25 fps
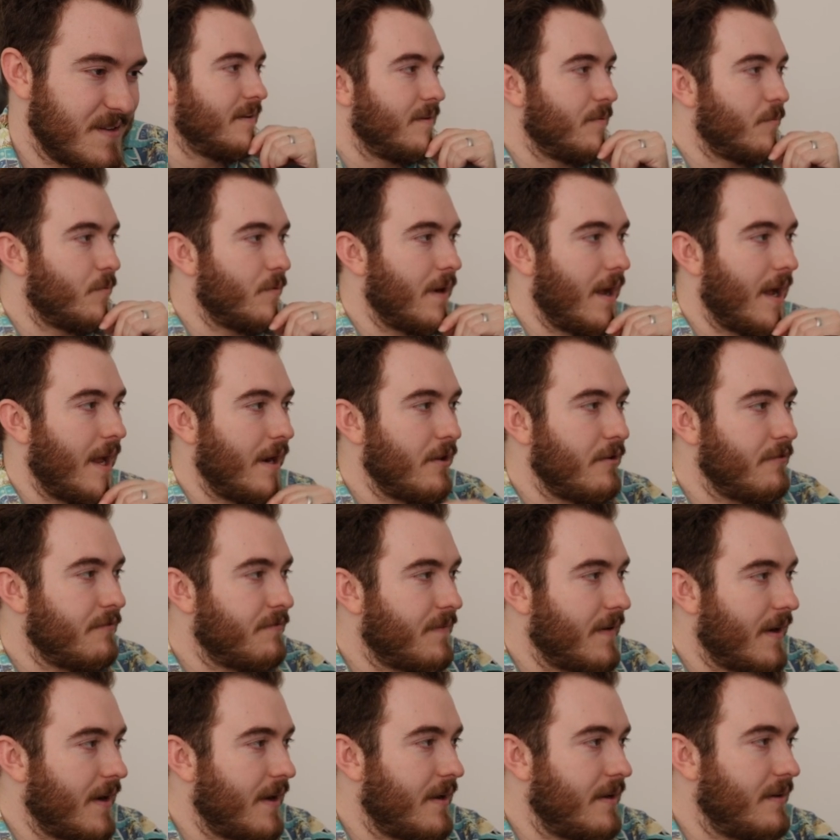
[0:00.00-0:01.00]
Well, how do you
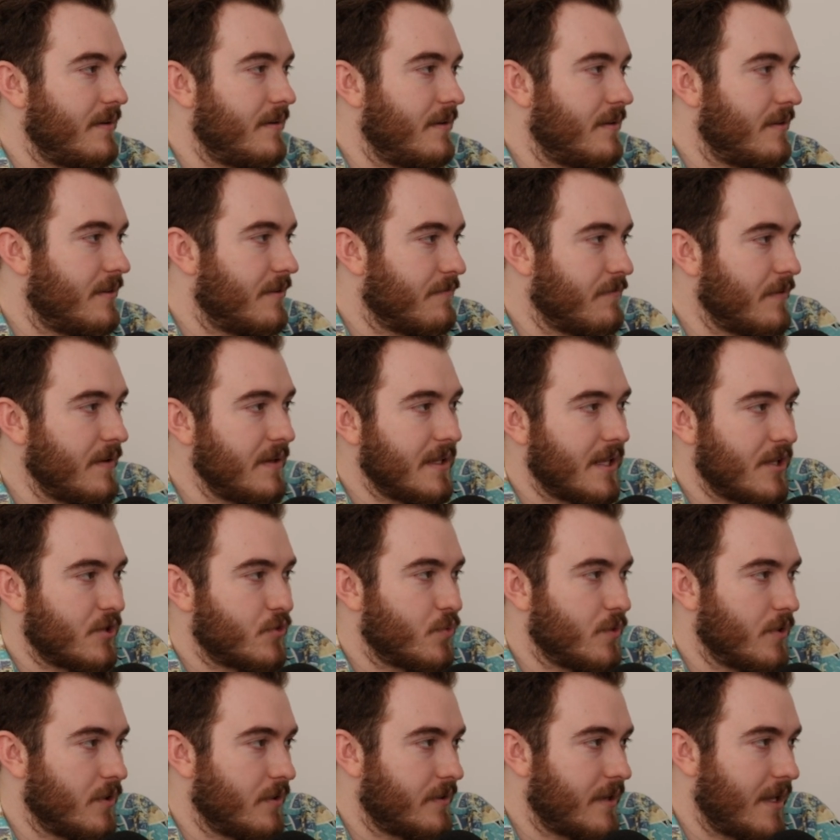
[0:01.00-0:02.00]
find the freelance
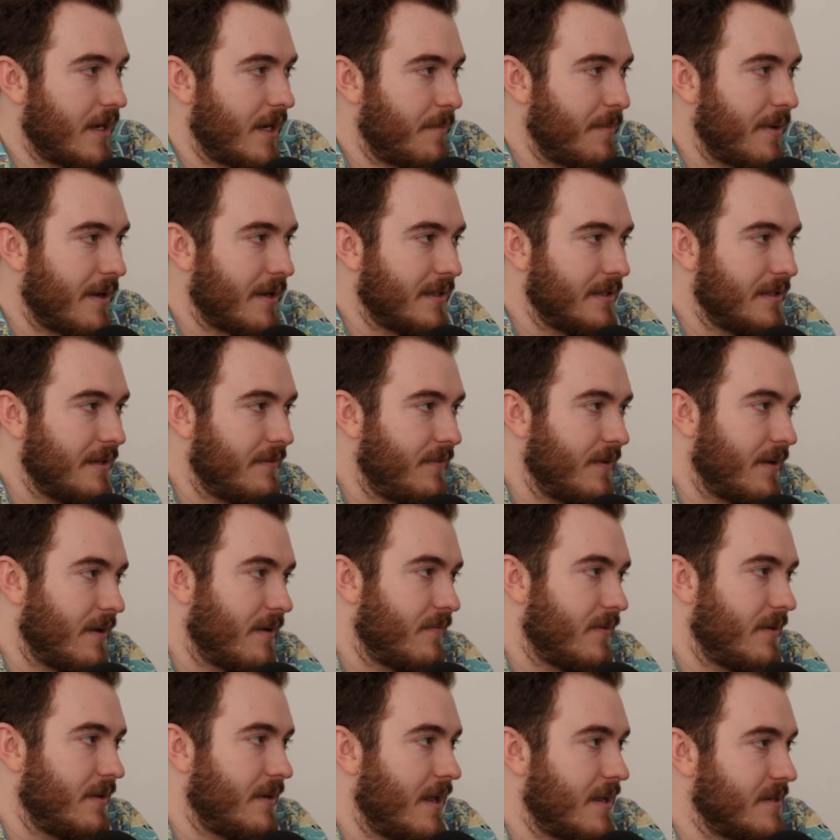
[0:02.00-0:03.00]
world? Can I make a living of
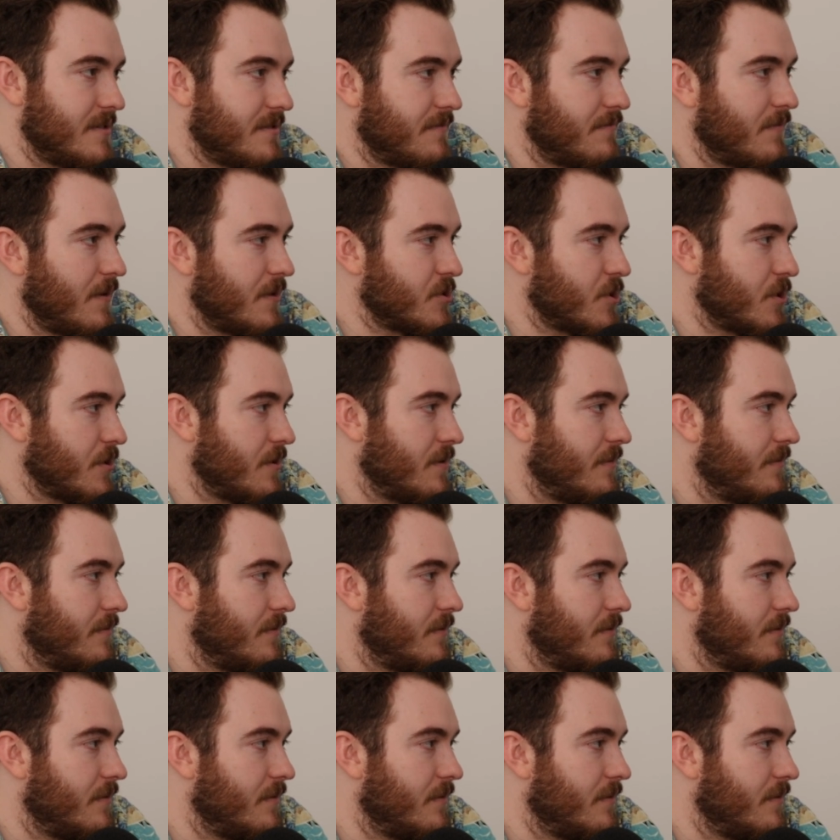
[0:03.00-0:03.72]
it as a fresher?